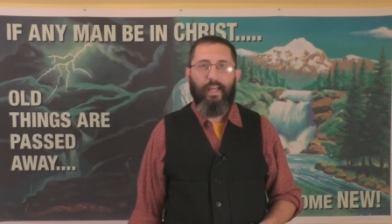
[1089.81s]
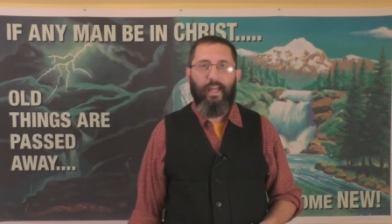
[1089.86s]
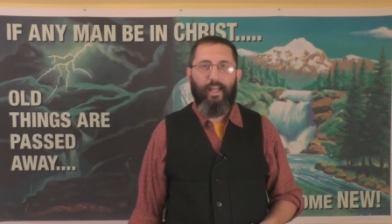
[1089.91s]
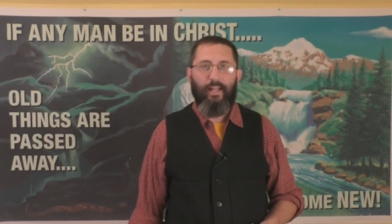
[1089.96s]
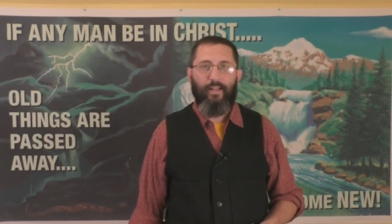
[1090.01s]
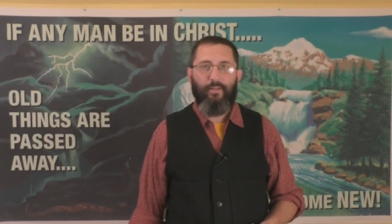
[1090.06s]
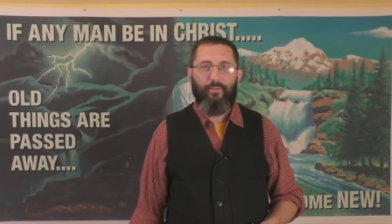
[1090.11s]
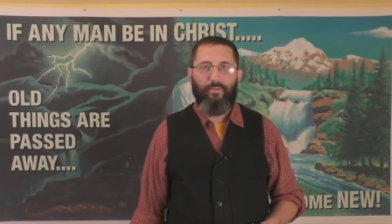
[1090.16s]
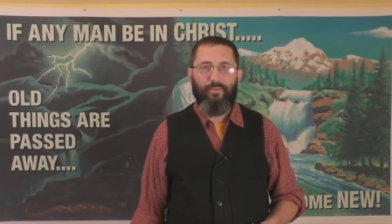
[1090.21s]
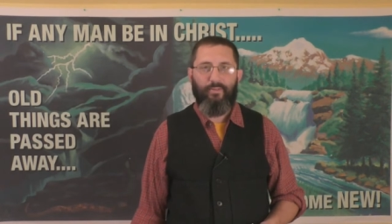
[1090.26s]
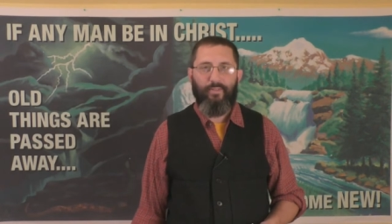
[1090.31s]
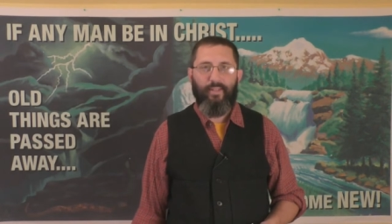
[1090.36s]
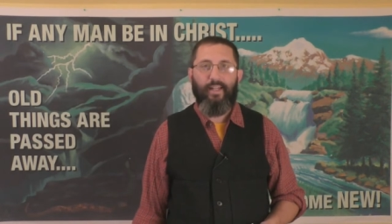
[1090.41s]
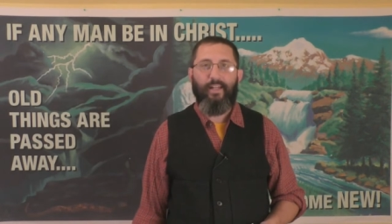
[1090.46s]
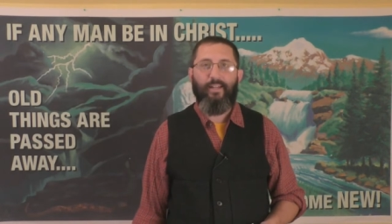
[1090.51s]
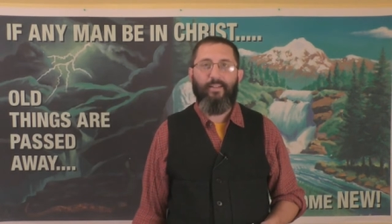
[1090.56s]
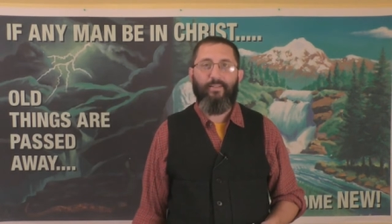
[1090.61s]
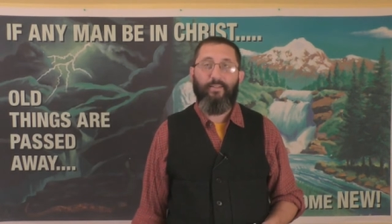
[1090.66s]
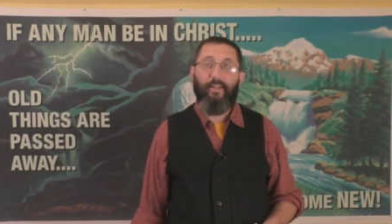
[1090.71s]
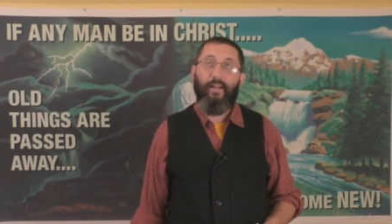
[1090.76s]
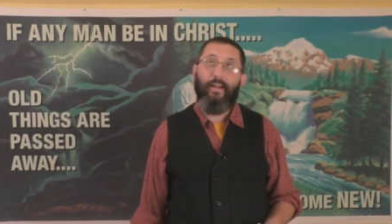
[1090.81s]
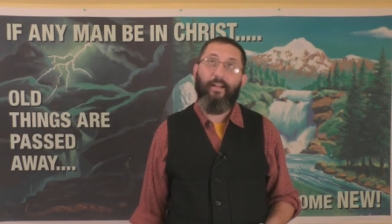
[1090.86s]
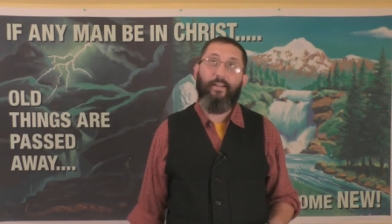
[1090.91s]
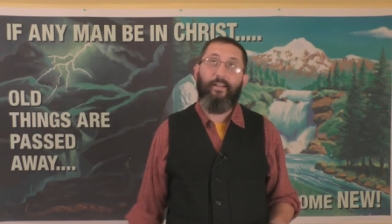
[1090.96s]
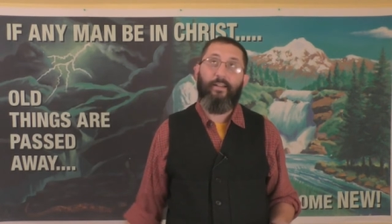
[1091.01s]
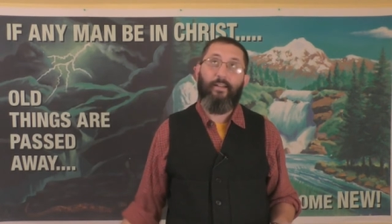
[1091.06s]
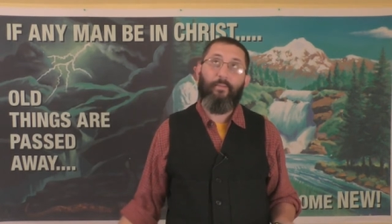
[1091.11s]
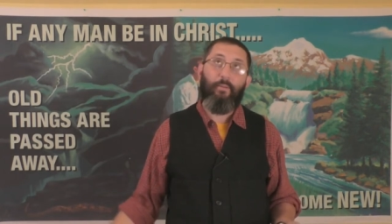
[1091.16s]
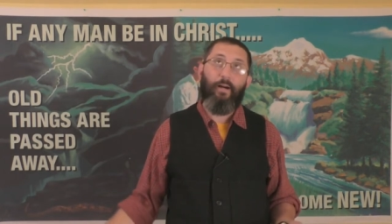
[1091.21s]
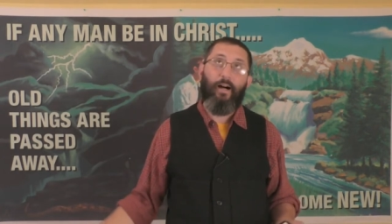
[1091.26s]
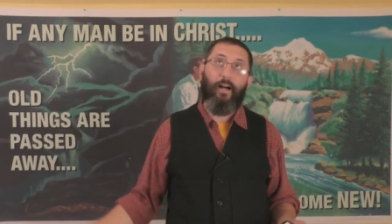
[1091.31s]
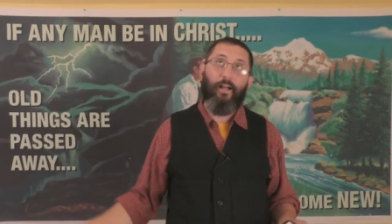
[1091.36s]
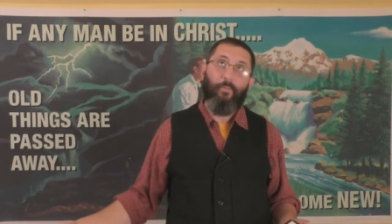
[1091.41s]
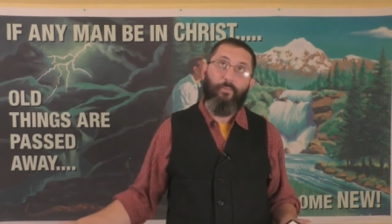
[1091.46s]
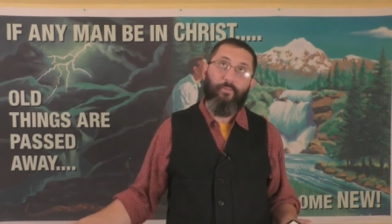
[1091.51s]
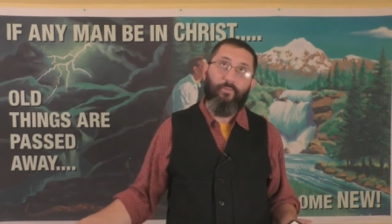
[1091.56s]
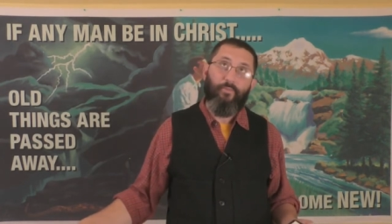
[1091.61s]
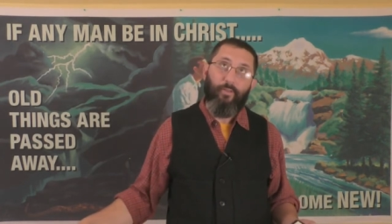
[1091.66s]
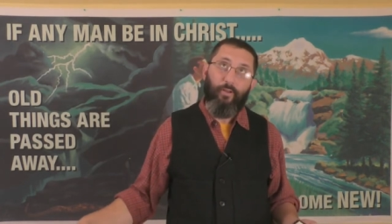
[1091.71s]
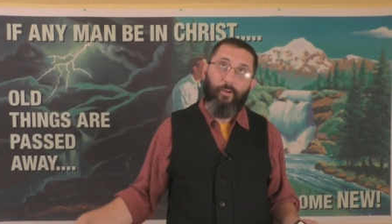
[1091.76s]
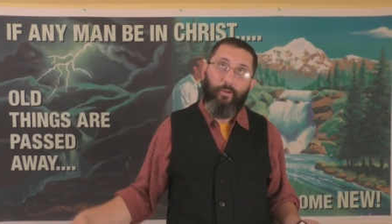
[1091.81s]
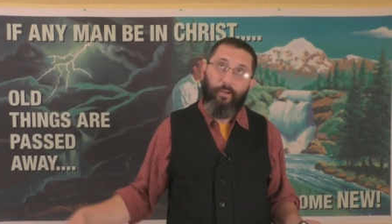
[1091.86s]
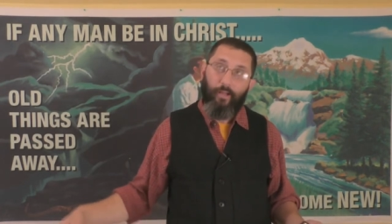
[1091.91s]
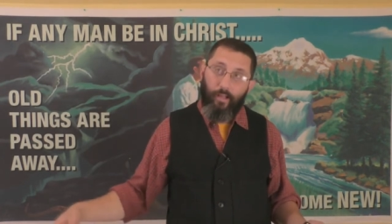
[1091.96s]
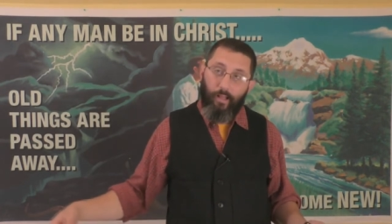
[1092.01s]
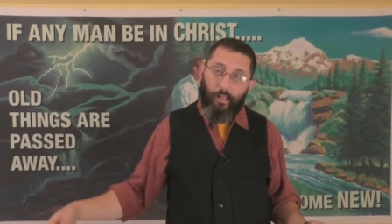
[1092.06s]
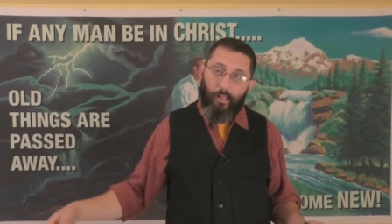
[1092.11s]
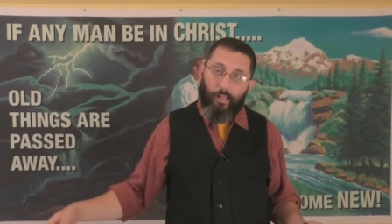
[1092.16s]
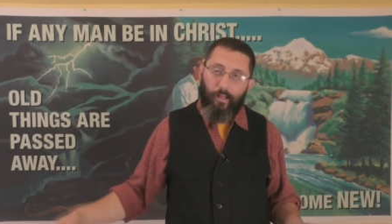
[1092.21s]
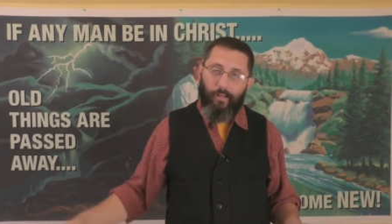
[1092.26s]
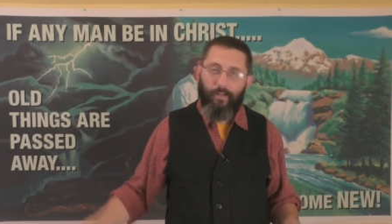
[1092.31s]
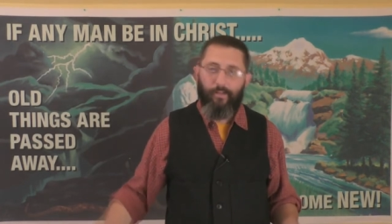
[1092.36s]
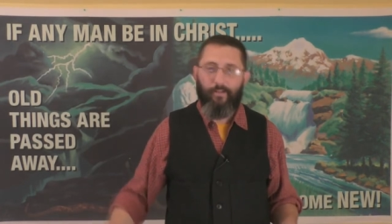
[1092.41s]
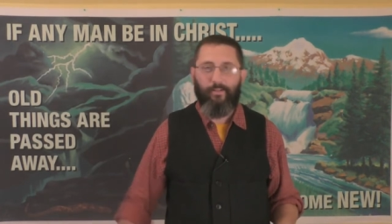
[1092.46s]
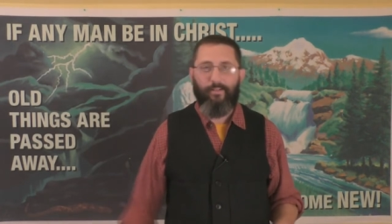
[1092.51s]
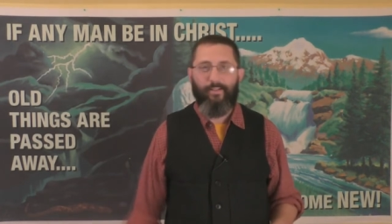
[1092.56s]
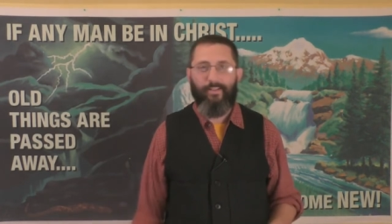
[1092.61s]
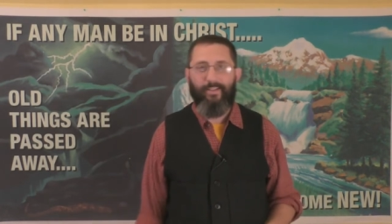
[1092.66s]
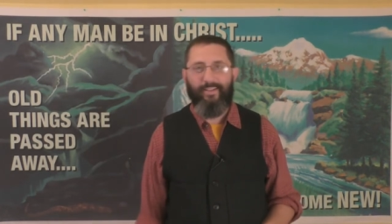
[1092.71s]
and it was dead, is down in the bottom floating, you know.